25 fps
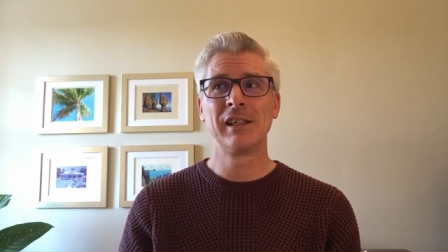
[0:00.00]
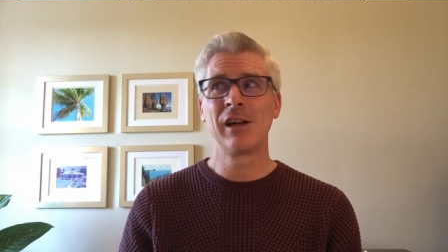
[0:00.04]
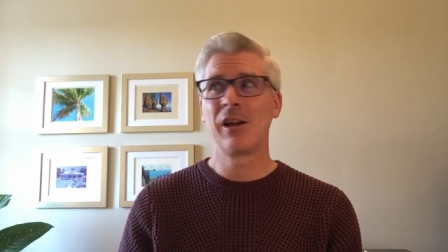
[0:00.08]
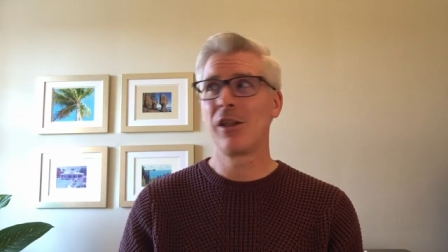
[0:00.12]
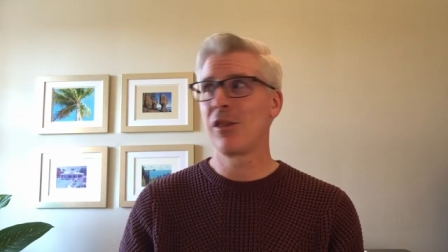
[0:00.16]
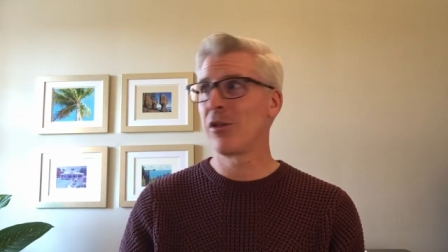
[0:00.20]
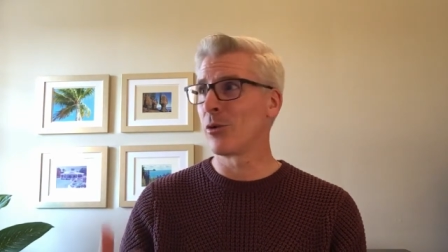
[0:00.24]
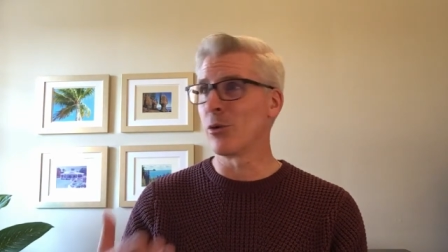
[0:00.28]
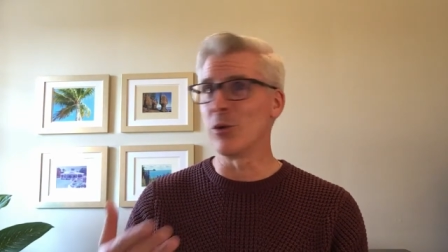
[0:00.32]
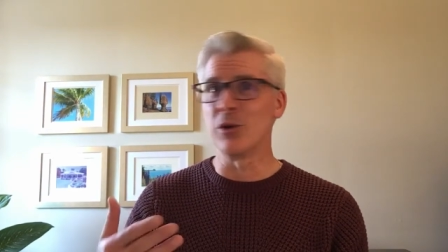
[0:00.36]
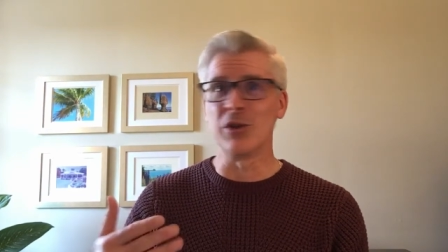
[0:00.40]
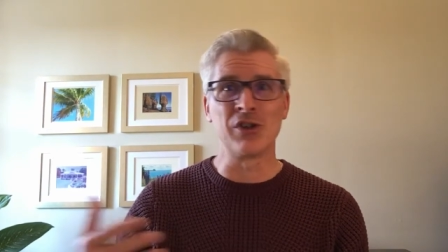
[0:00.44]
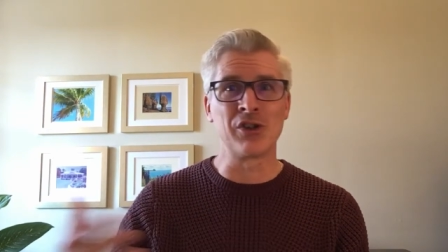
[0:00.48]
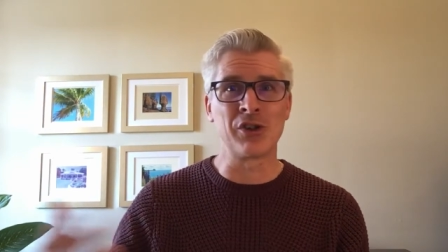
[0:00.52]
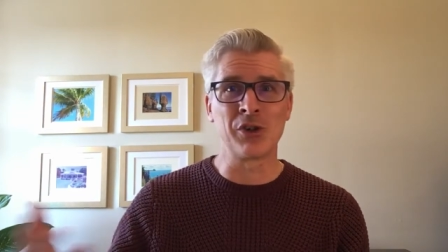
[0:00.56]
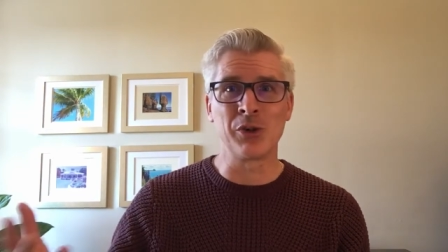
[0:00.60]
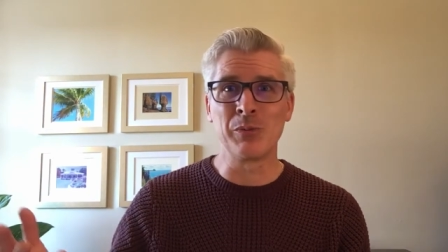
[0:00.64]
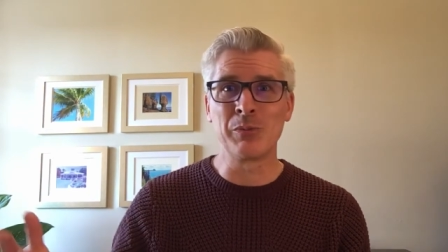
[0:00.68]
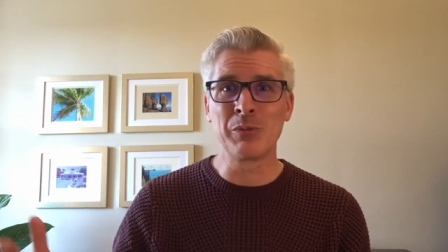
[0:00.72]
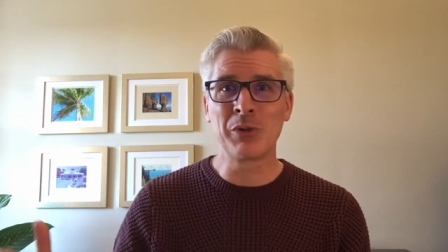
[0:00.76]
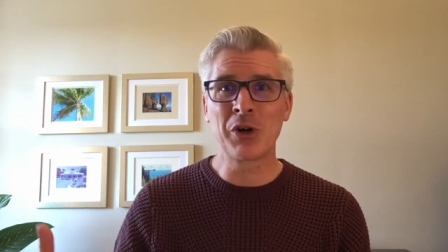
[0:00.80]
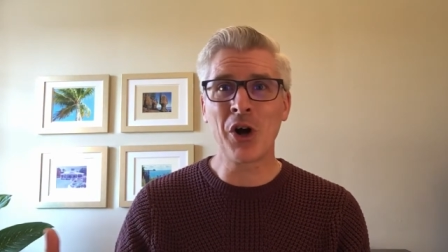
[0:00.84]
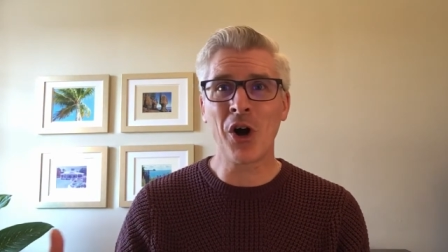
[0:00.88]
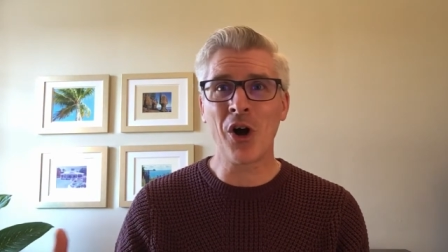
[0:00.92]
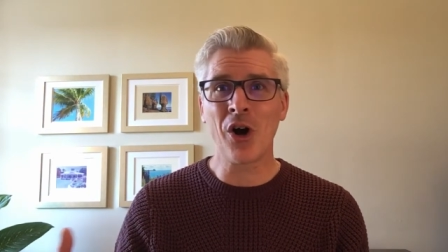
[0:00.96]
through a
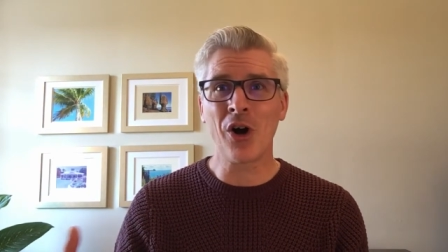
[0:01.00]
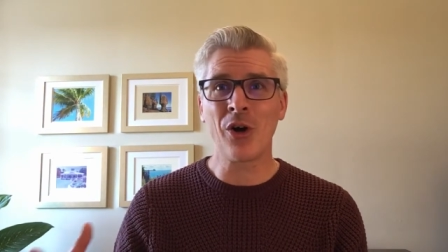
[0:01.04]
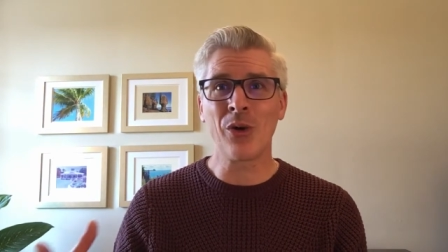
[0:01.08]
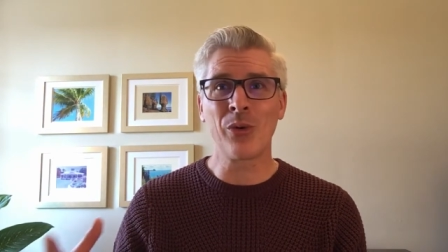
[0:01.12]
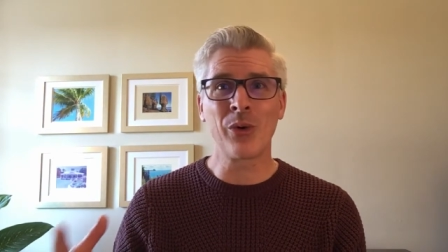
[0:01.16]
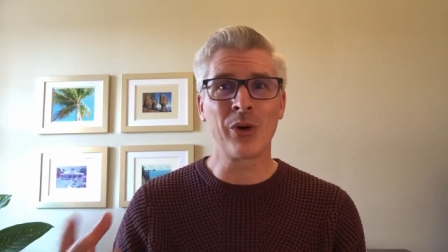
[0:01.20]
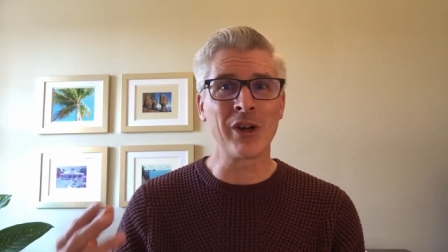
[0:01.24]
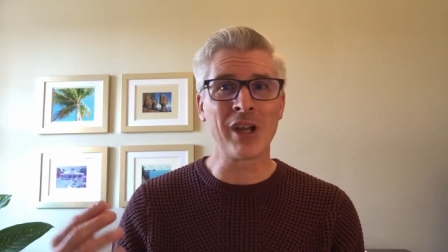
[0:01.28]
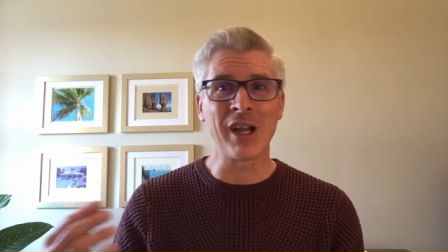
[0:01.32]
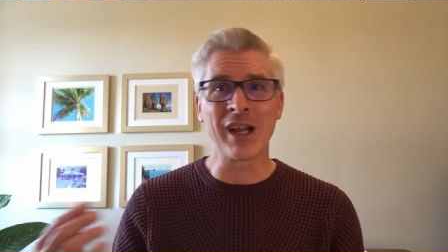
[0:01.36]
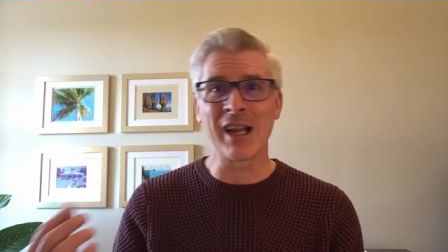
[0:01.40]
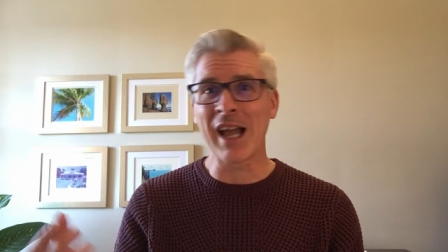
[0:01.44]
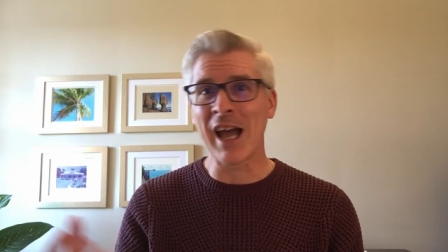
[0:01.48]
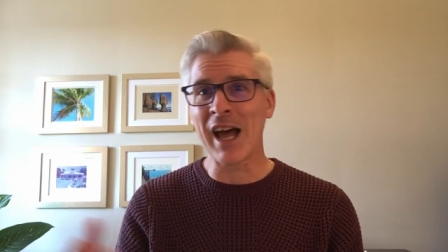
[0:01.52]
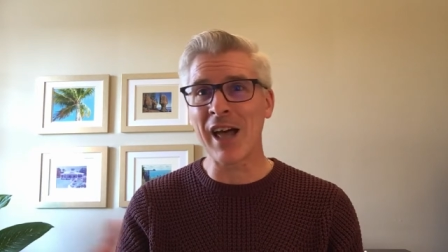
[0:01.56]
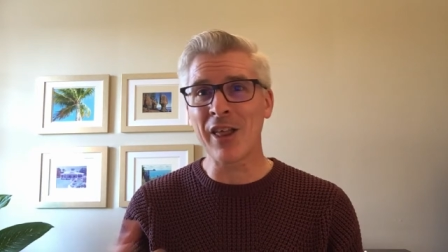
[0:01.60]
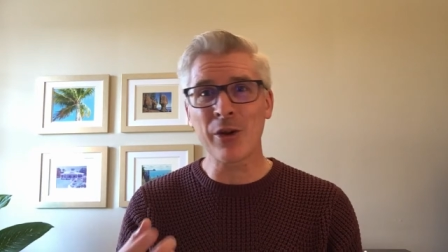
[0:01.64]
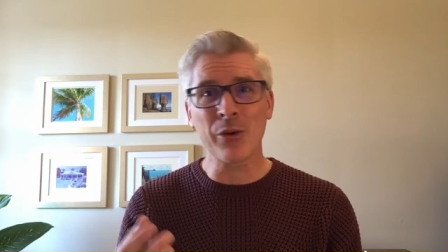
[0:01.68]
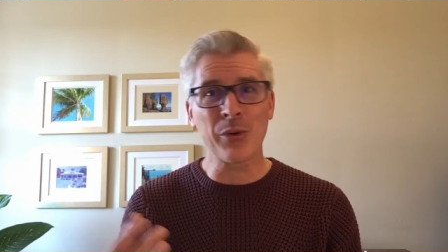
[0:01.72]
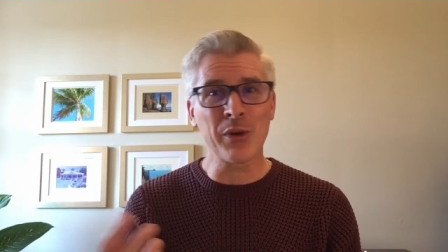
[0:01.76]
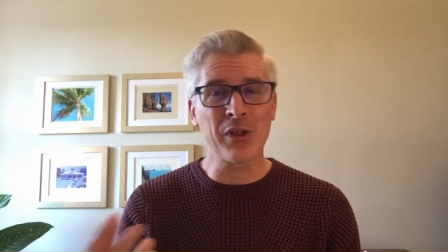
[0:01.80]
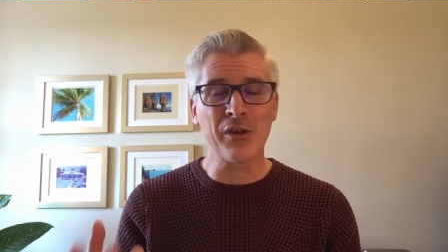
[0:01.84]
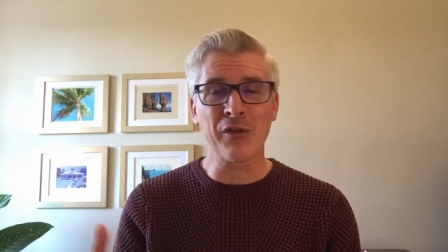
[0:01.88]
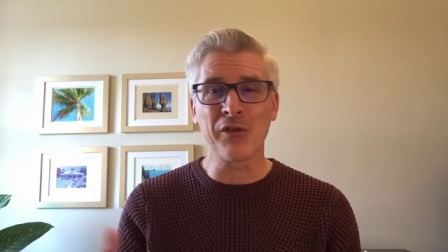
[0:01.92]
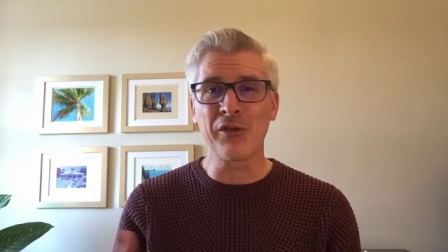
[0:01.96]
Zoom call where you gather with a